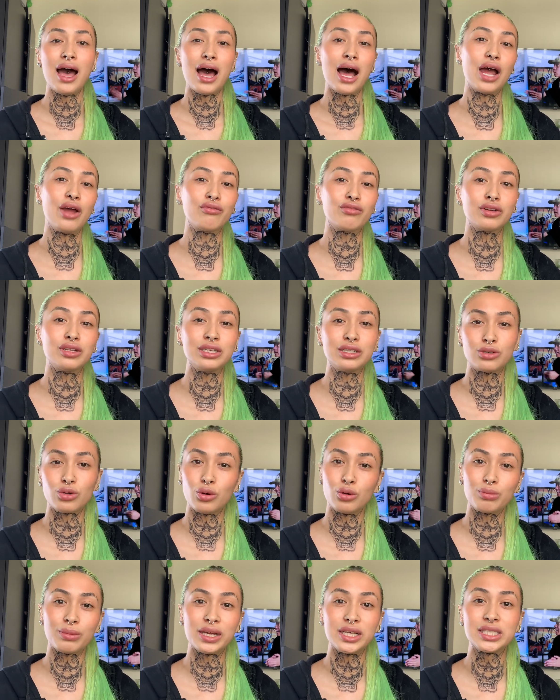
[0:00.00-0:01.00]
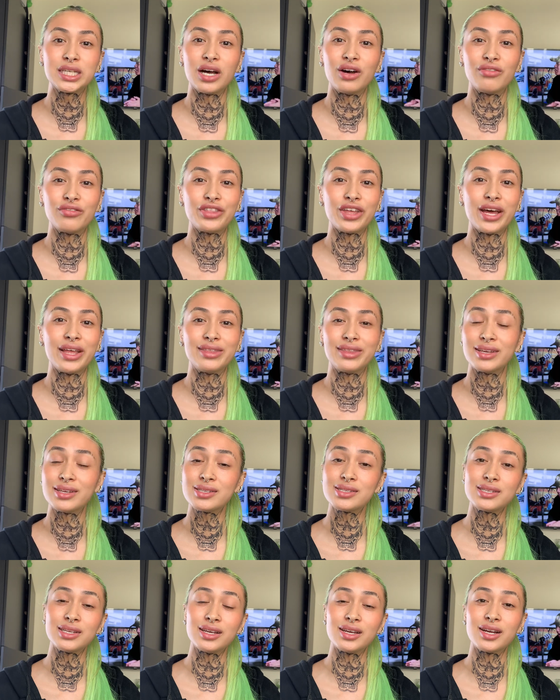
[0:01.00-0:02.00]
I really told myself that
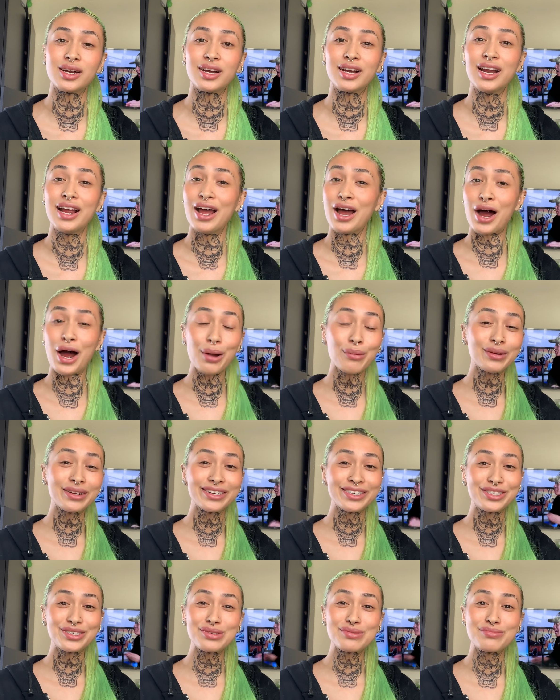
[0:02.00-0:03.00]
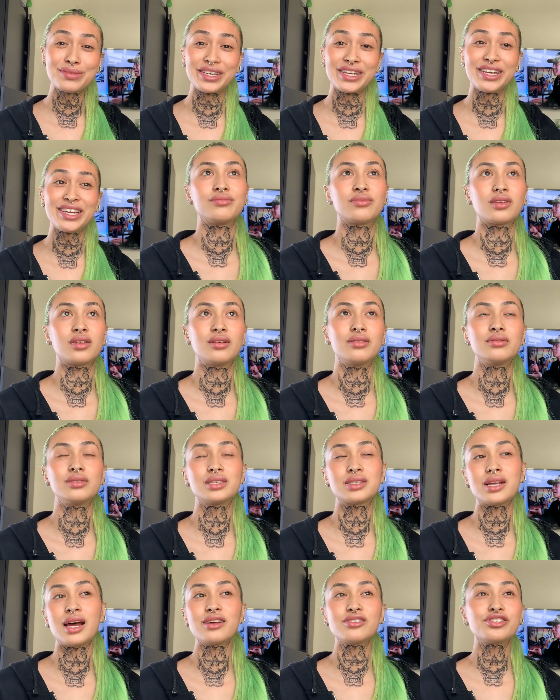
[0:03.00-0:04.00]
this year I'm gonna do me.
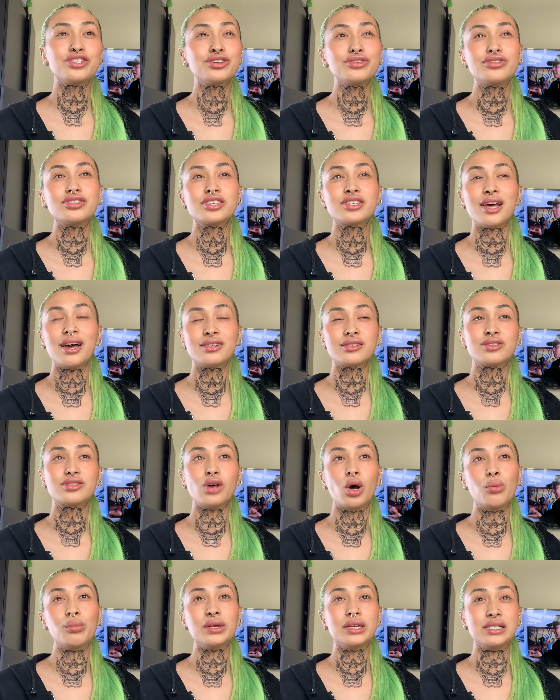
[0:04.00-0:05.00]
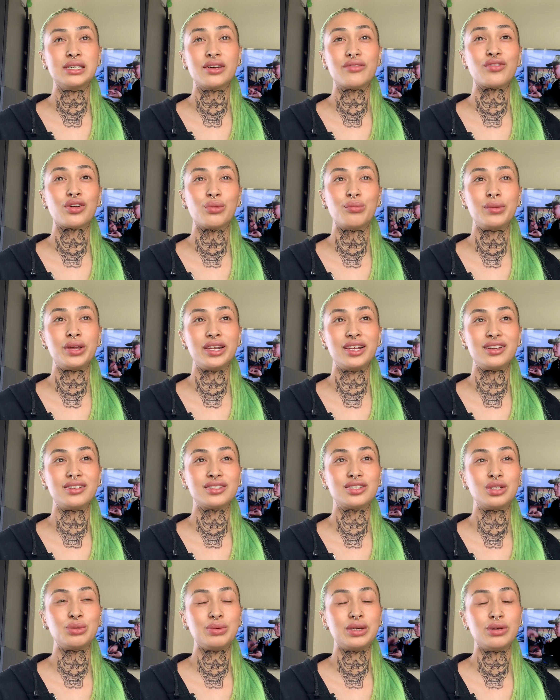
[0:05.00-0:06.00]
This tattoo just has so many different
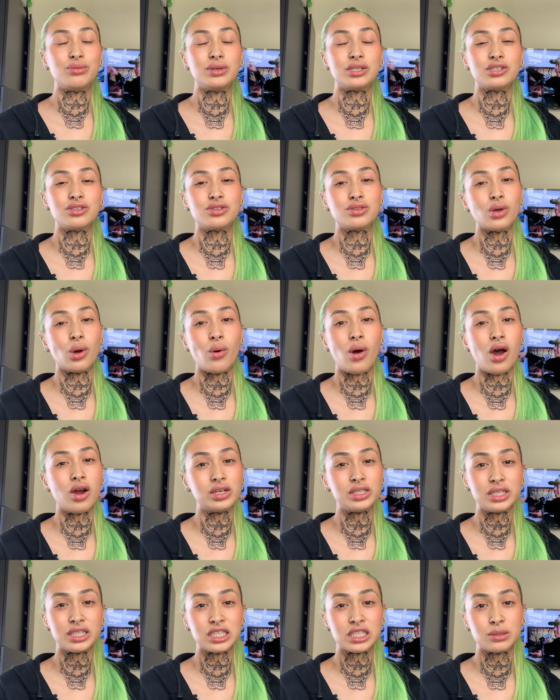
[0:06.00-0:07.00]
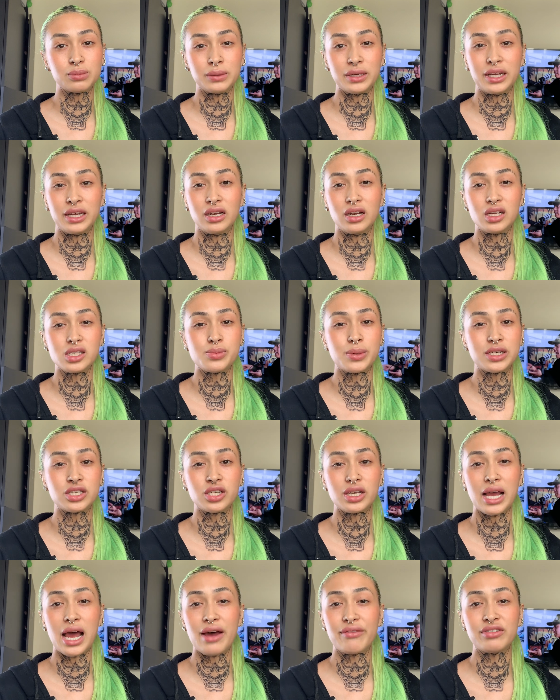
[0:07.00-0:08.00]
meanings to me, which is so hard to explain,
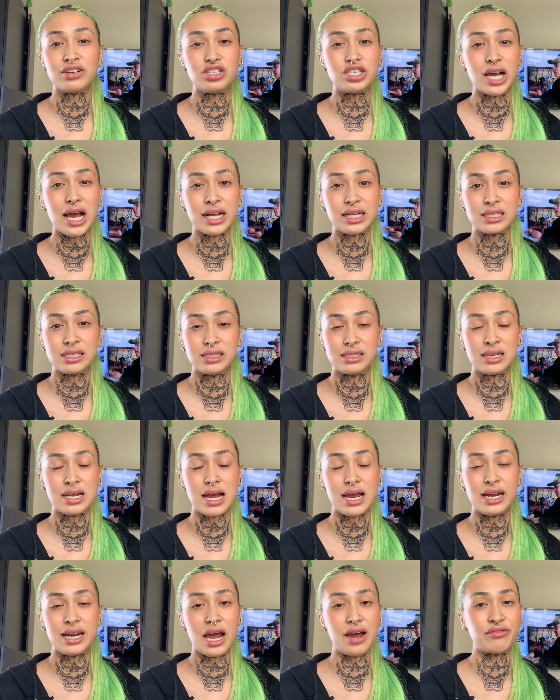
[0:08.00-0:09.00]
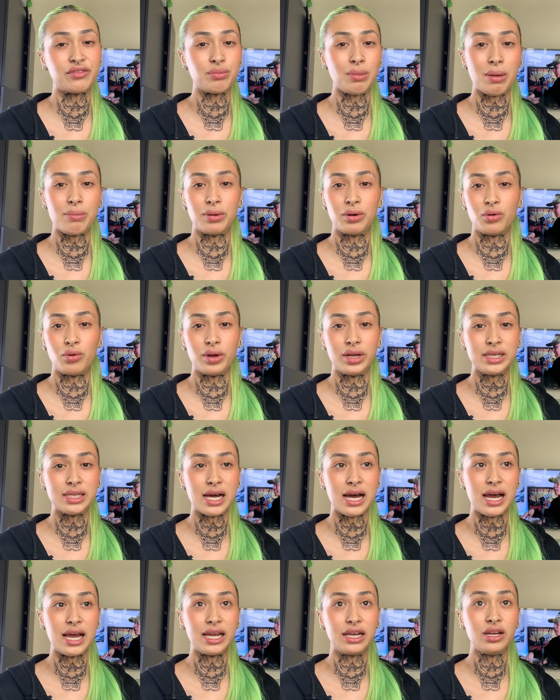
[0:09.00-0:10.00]
especially after Jackson died, after my Benoit
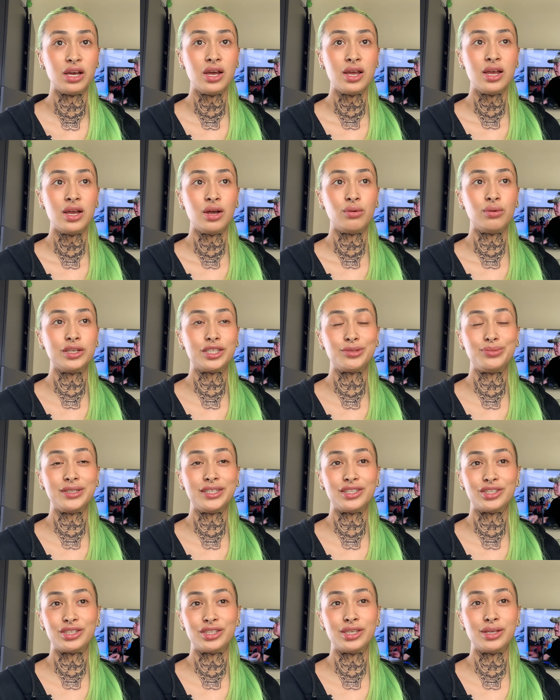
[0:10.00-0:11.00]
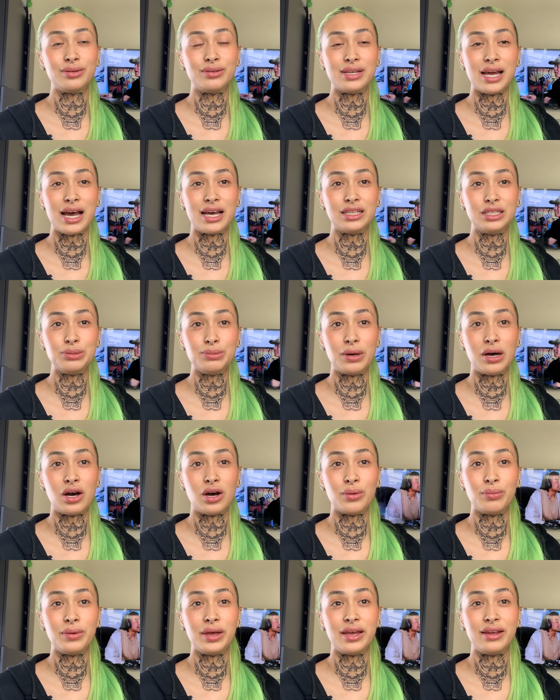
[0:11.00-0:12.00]
died, which means dad's
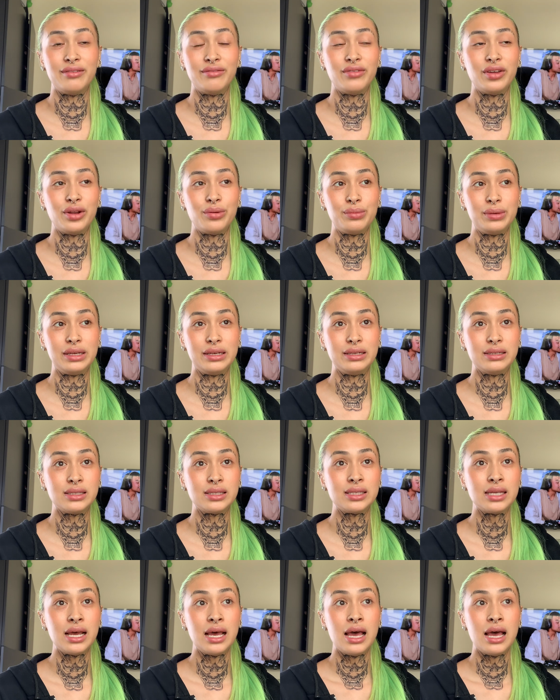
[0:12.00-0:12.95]
mom in Vietnamese.